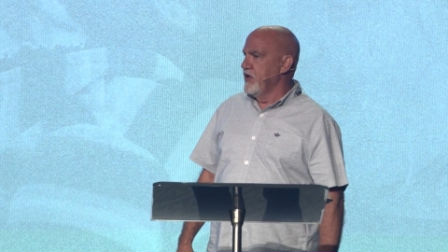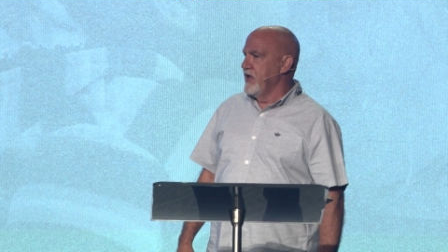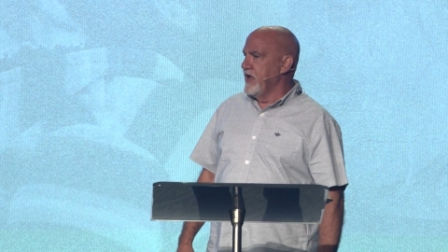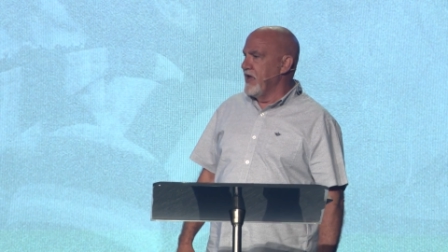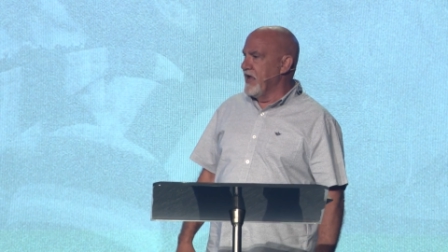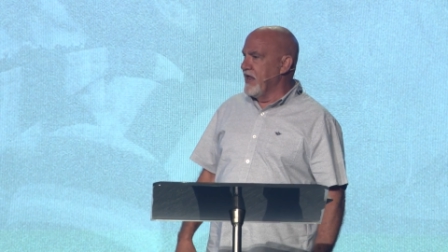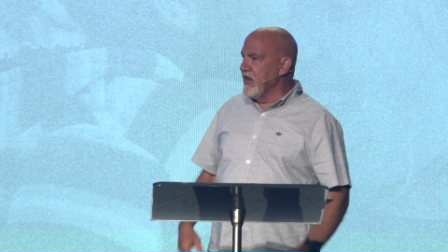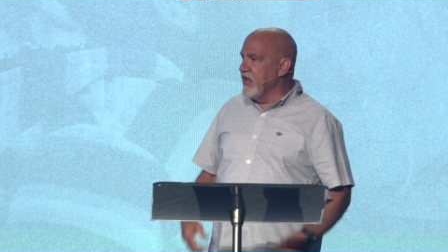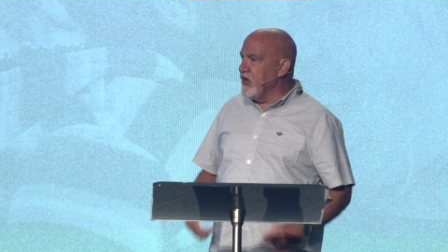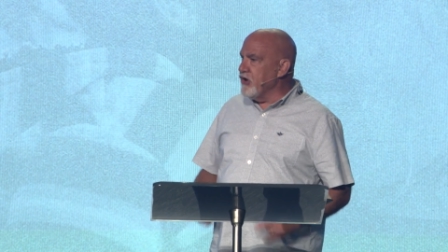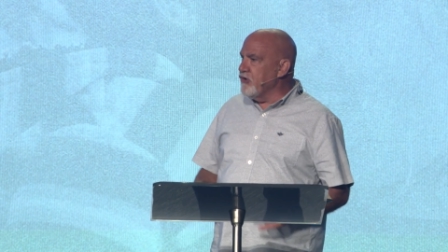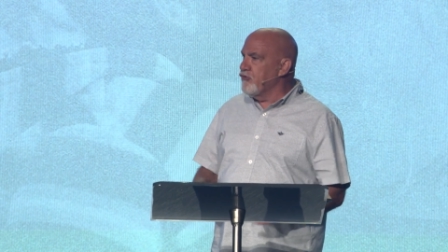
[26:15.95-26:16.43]

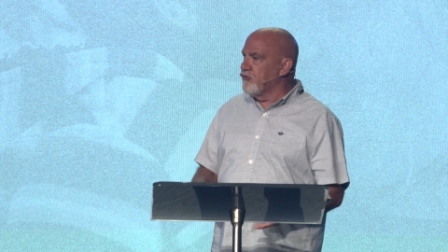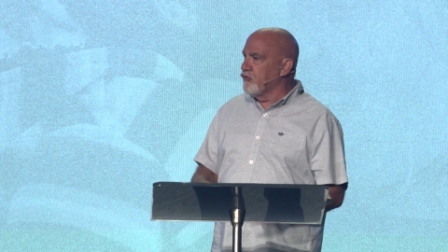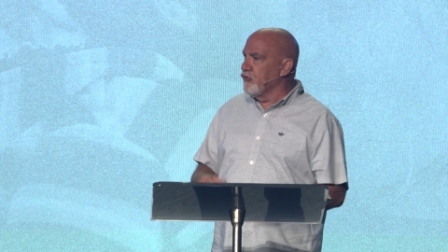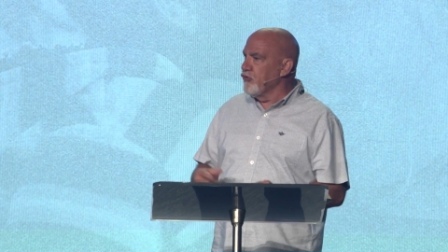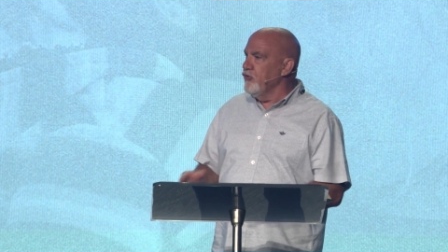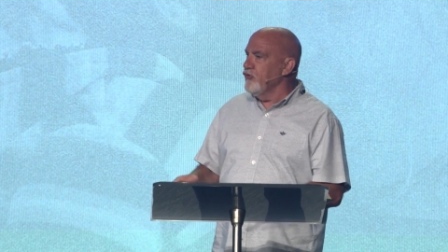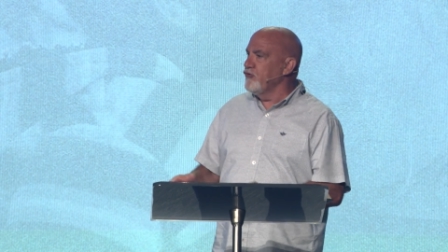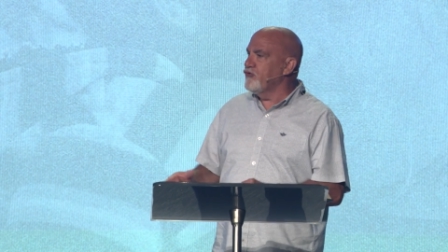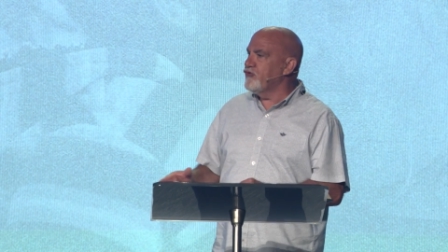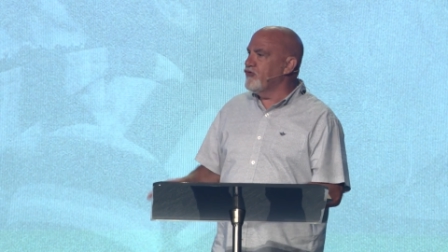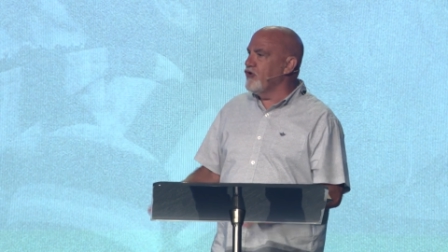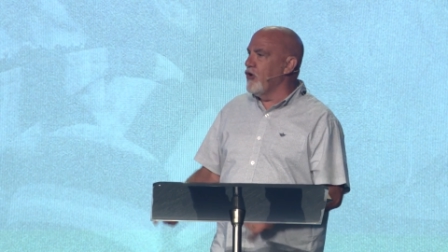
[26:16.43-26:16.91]
And it
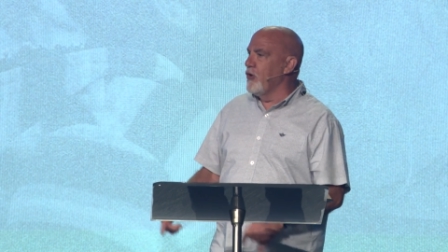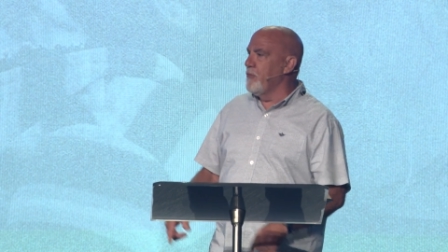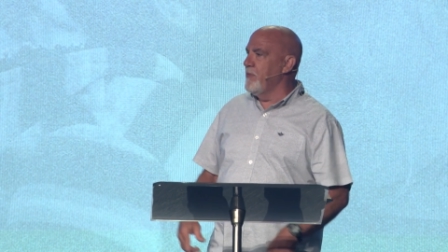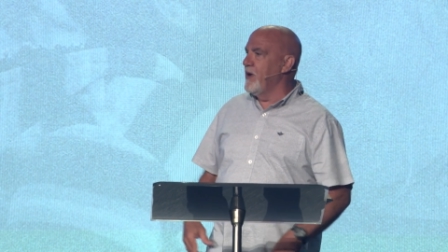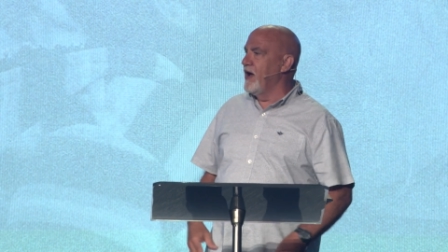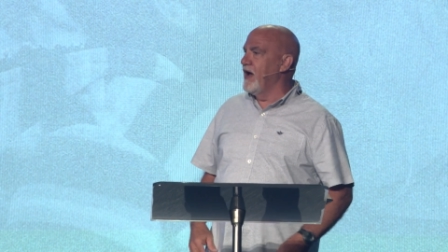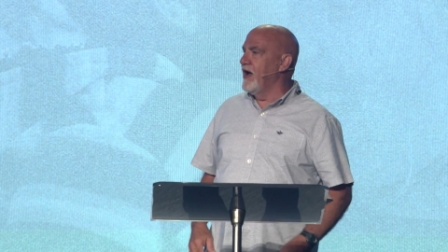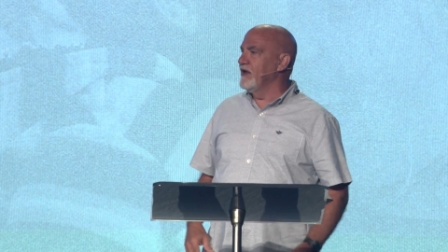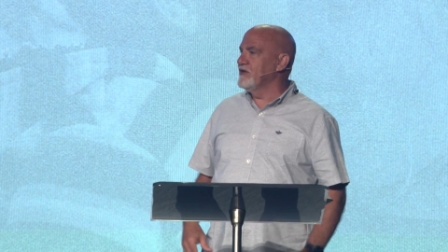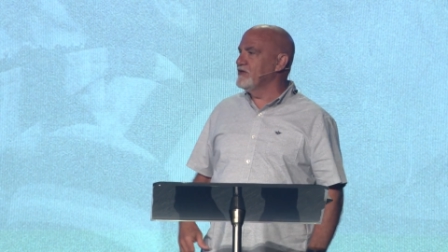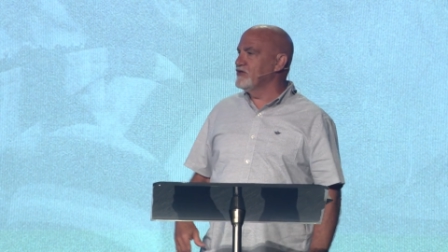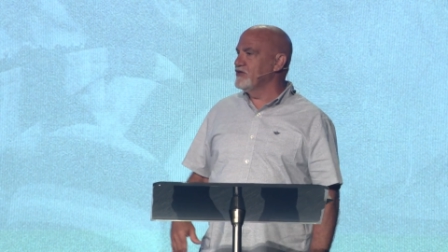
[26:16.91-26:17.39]
grew so
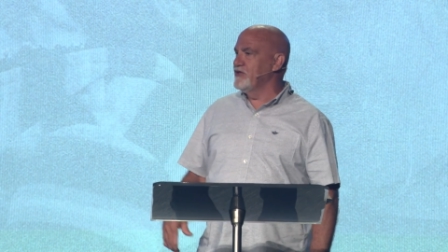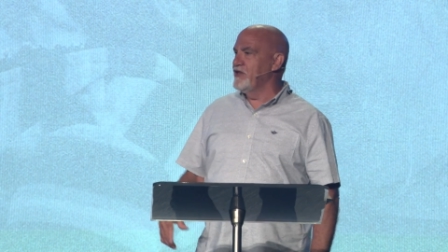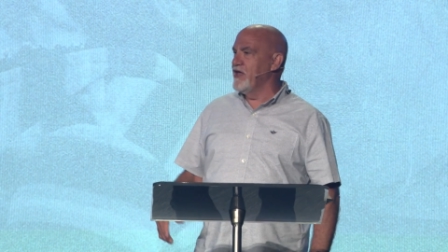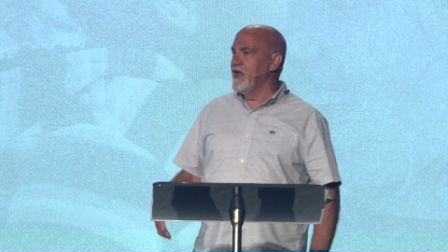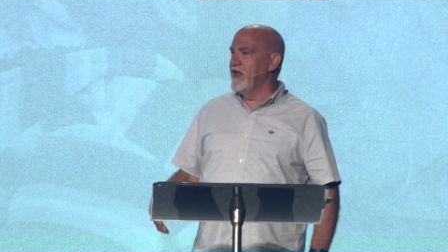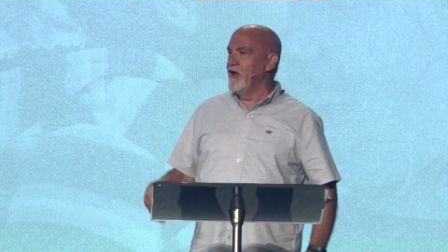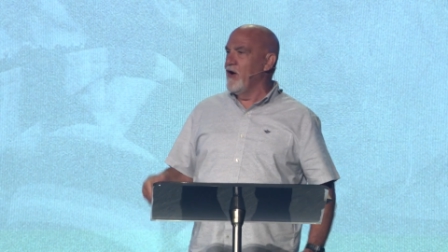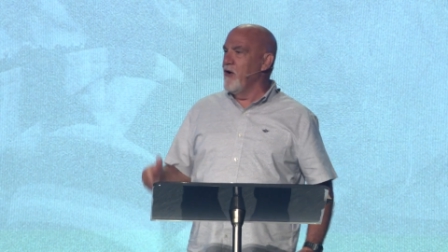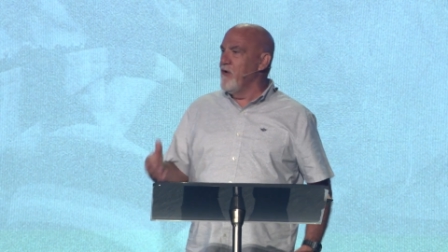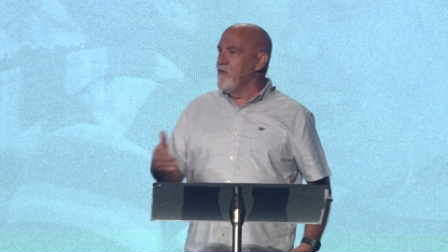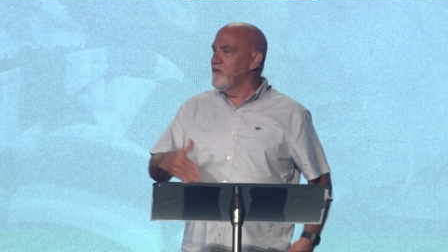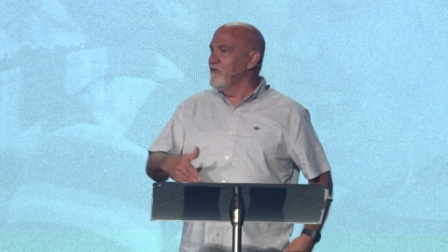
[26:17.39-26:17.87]
much
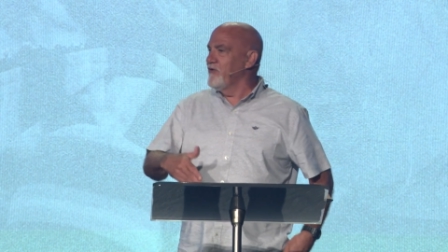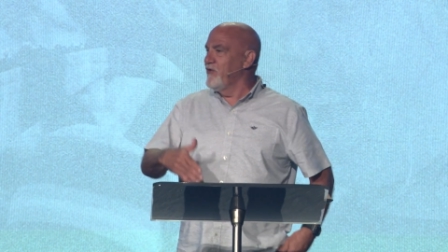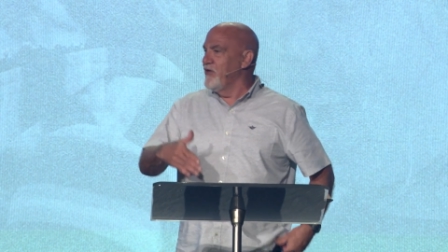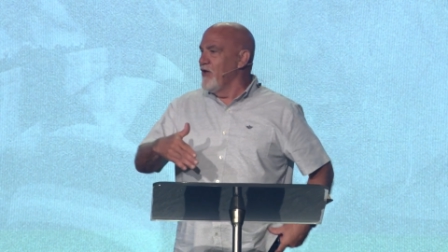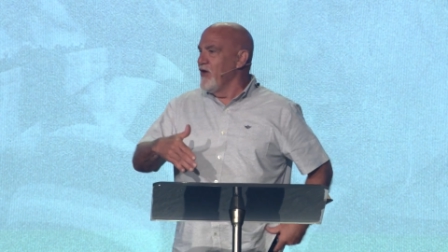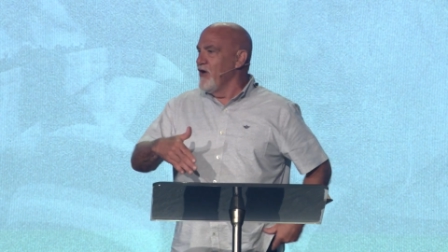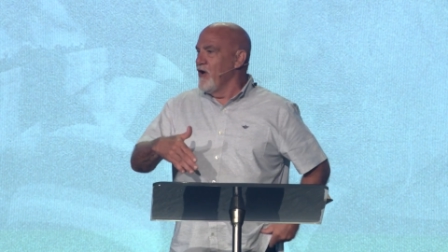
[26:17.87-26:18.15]
that over,